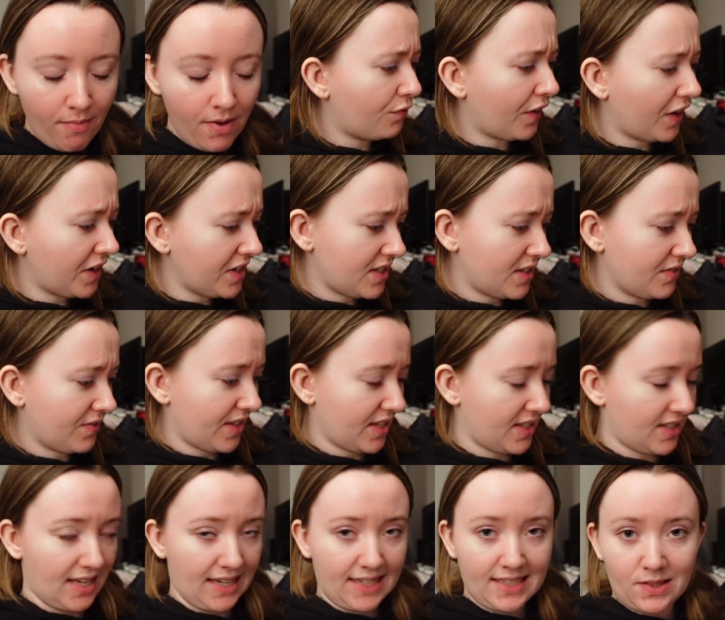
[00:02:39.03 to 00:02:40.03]
First of the
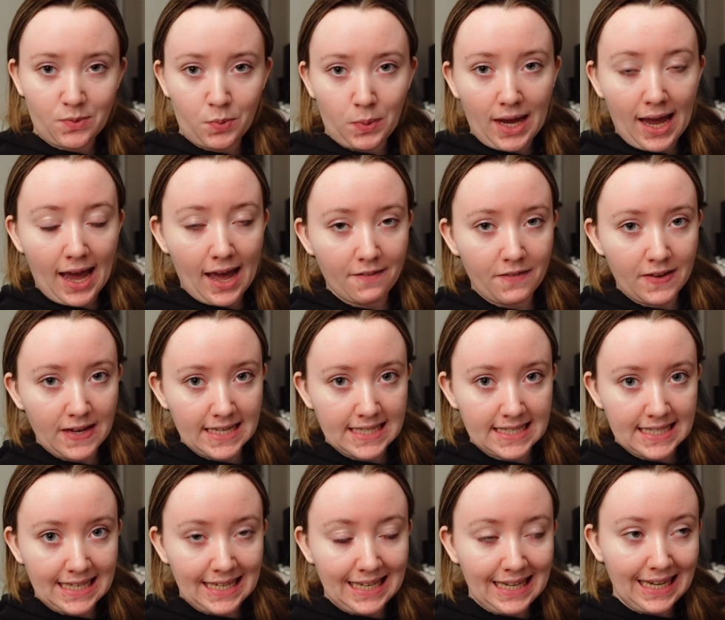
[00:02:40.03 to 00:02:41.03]
6 we have
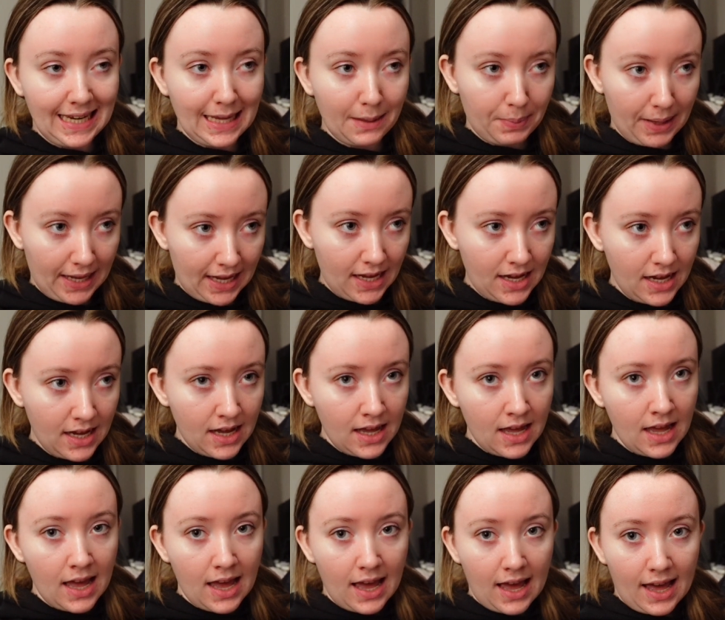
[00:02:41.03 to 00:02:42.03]
is Libby,
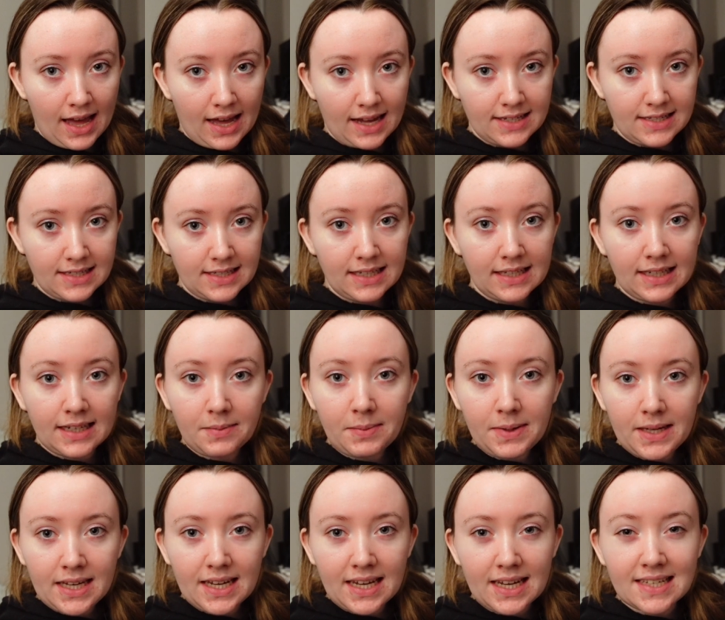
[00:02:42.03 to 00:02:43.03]
and
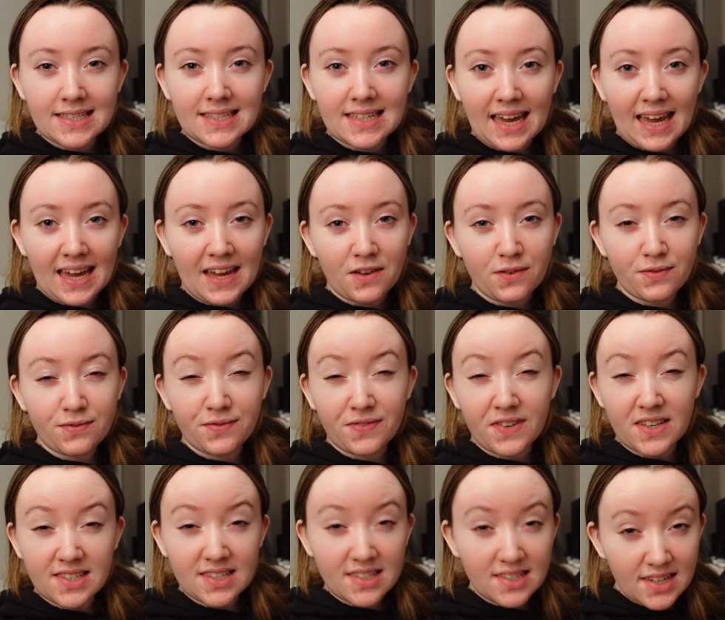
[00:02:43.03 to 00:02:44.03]
Libby is a
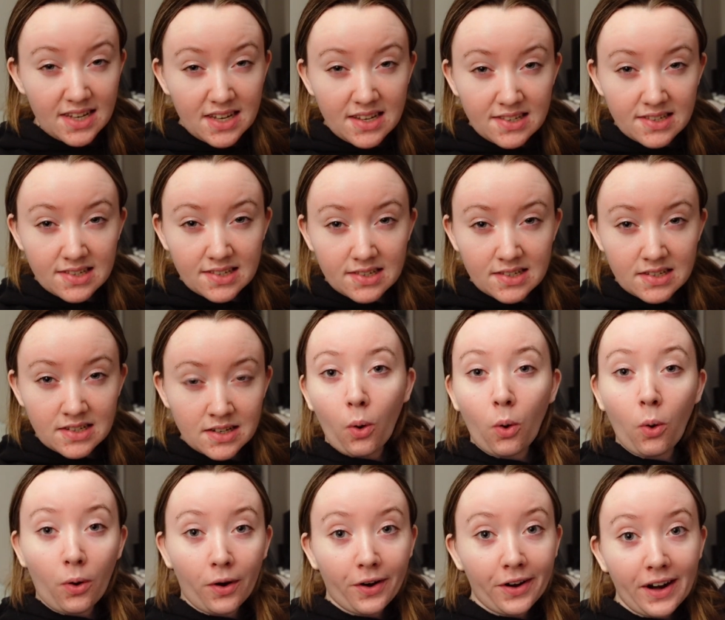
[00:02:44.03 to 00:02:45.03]
physicist,
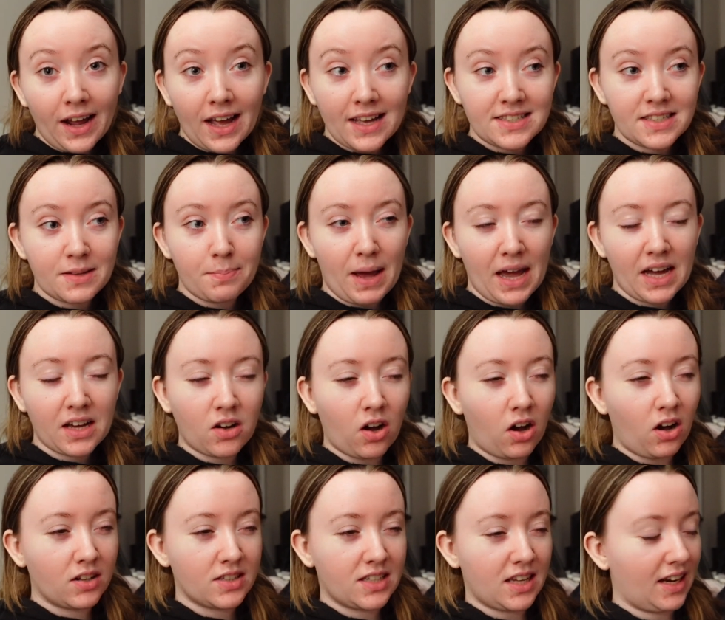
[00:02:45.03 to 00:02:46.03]
or as the back
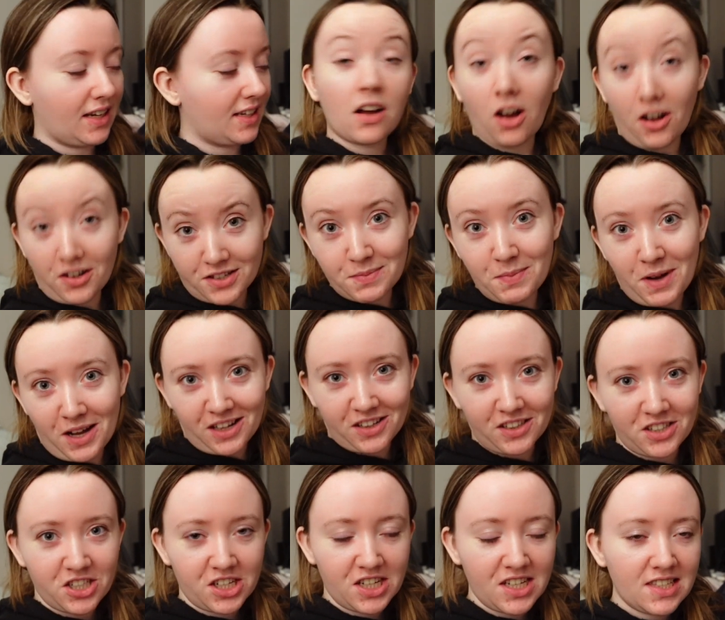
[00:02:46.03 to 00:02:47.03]
calls it, a
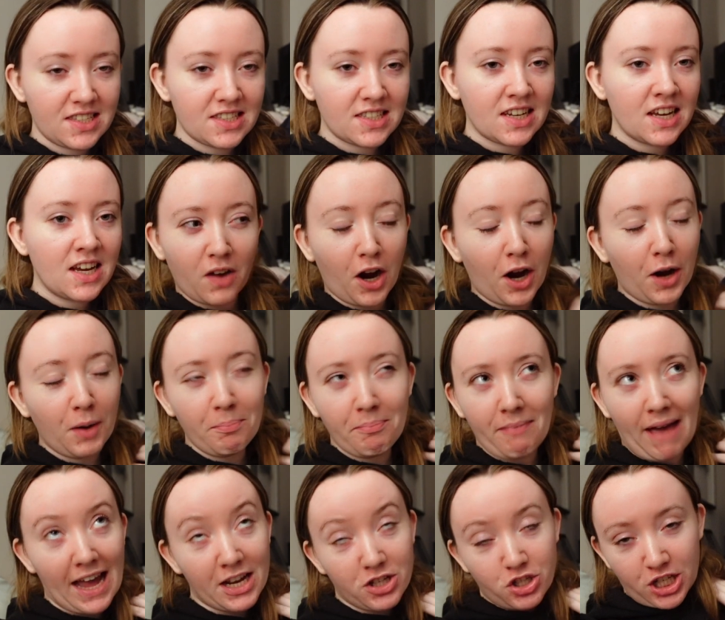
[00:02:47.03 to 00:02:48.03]
cosmologist. Her
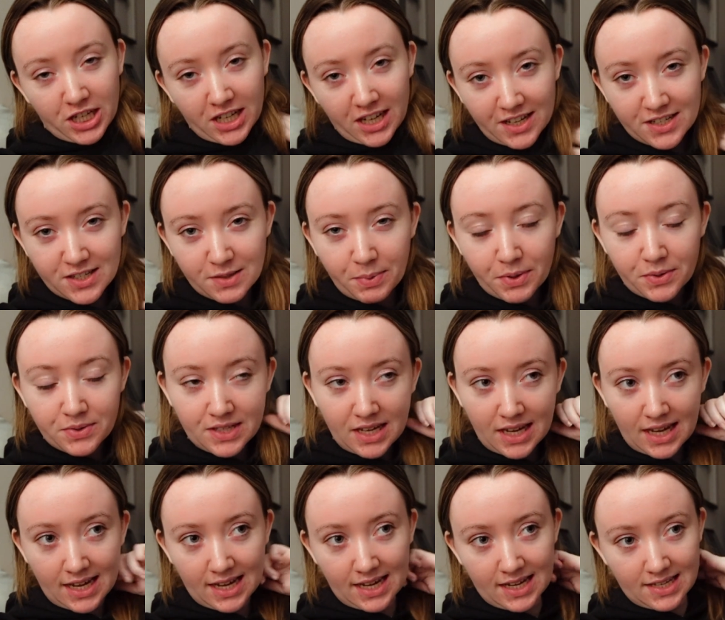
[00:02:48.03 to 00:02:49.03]
magic, I suppose,
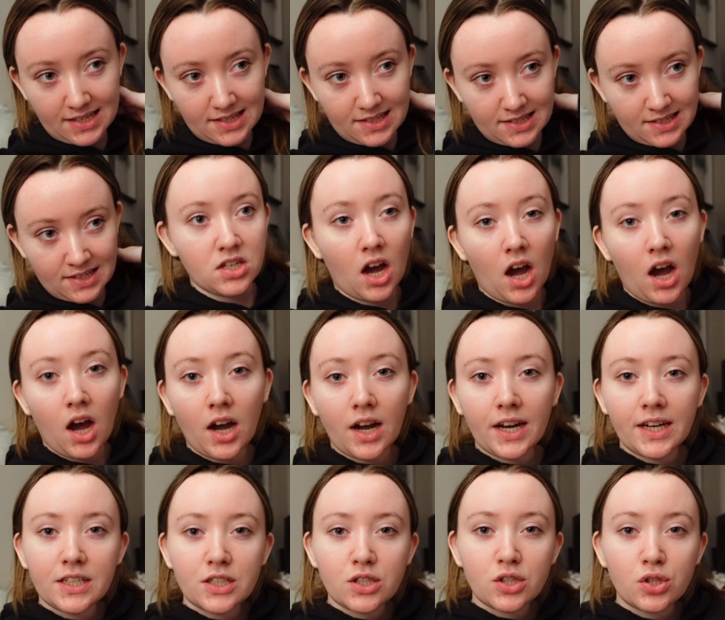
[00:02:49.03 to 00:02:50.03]
is
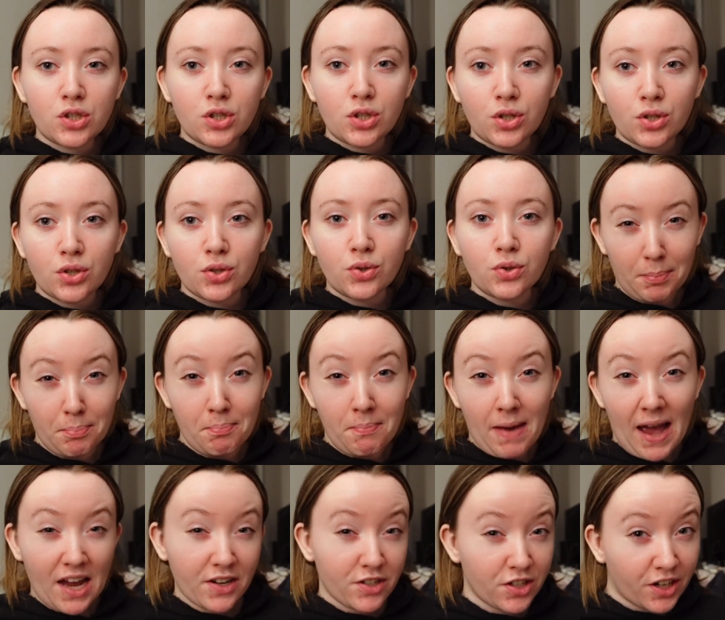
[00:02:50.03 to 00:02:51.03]
tied to
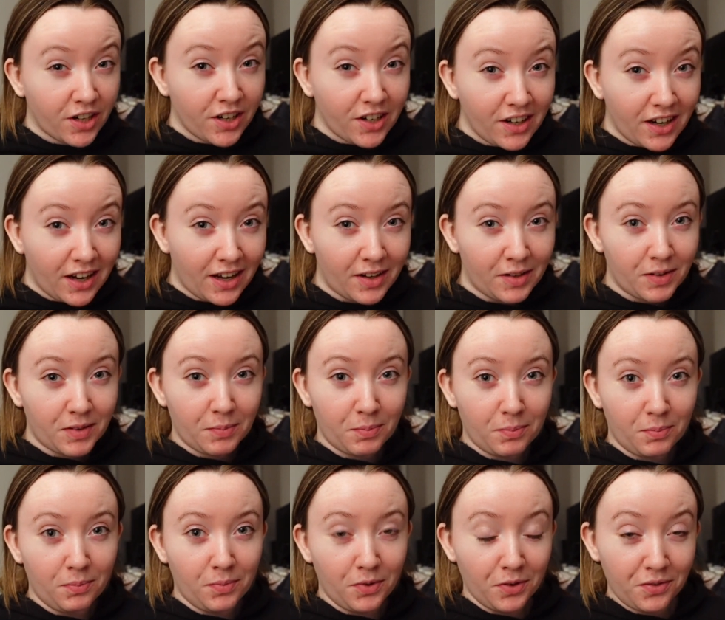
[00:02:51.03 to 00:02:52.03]
matter
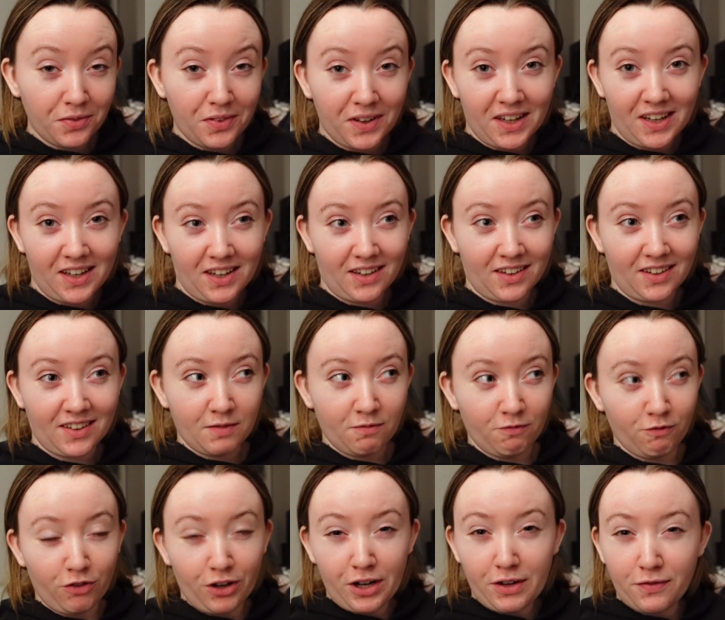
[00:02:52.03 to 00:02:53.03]
and moving,
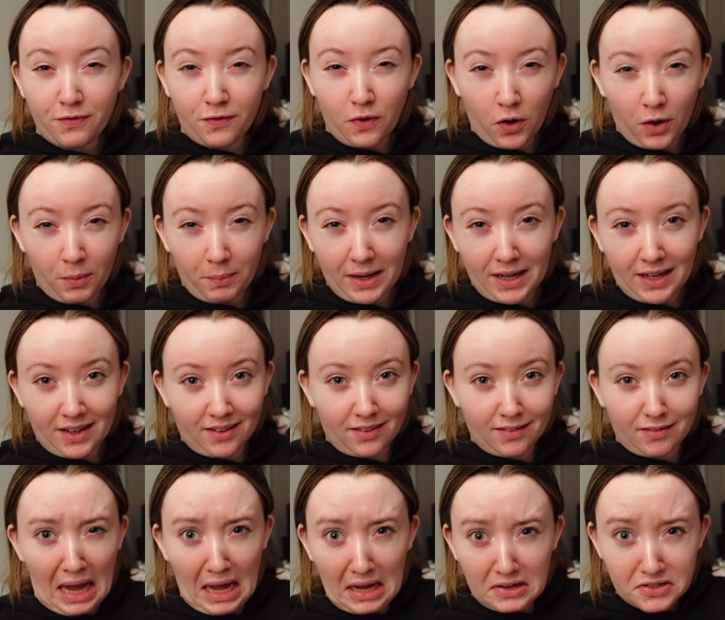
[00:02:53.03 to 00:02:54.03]
reforming
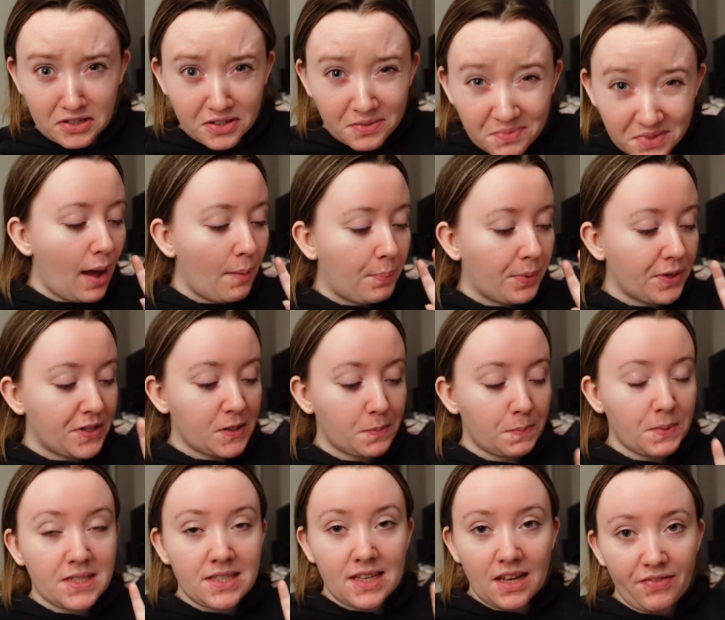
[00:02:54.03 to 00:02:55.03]
atoms, but
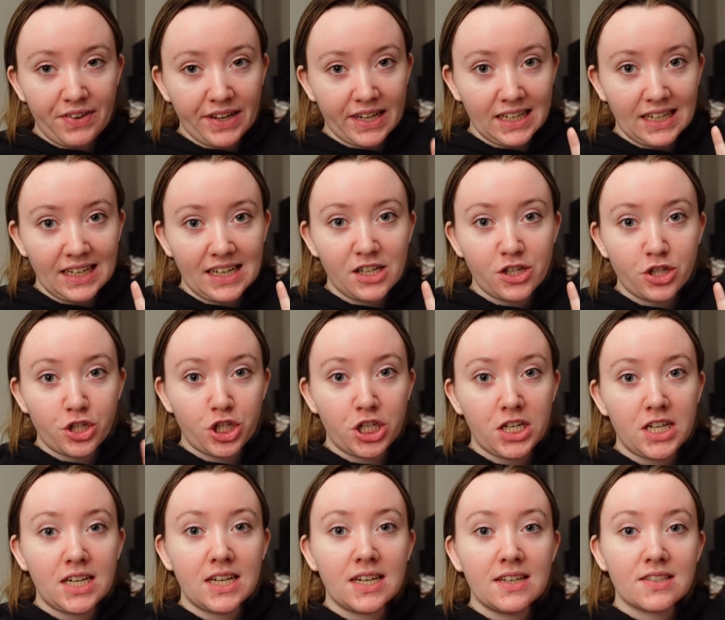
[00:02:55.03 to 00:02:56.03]
specifically
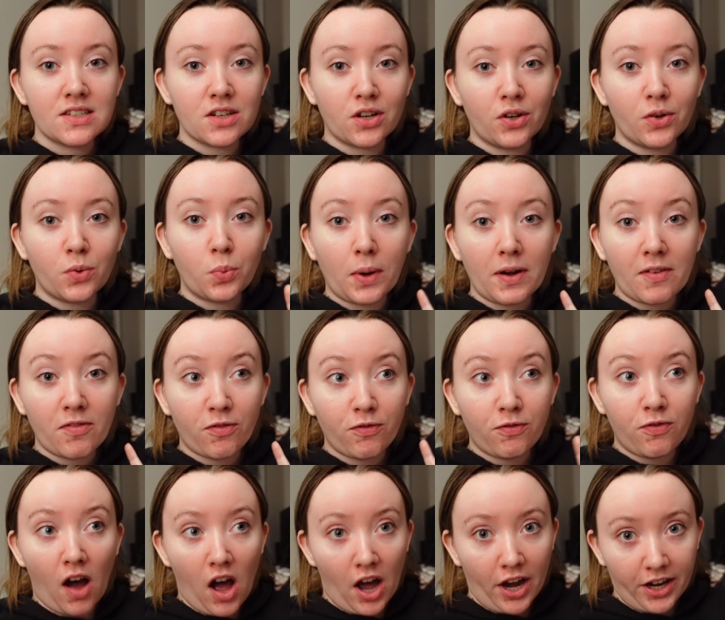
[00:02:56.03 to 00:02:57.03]
she is good with
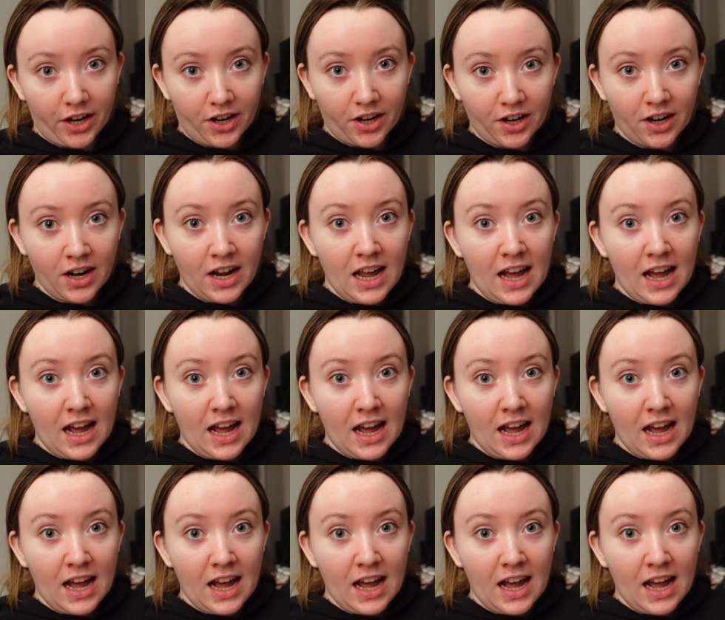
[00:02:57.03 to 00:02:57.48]
fire